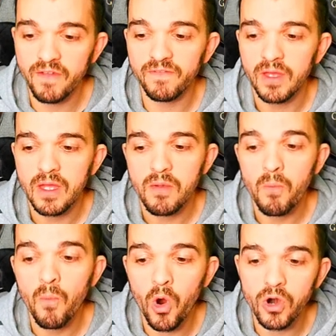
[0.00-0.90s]
you have,
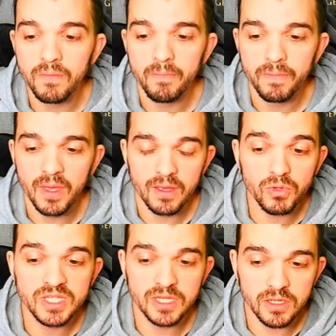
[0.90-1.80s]
more
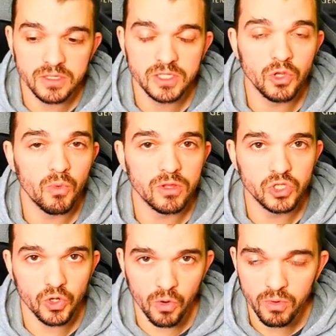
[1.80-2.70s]
both skills you
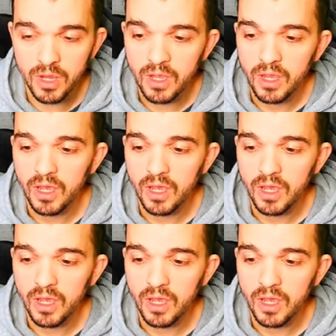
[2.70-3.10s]
will throw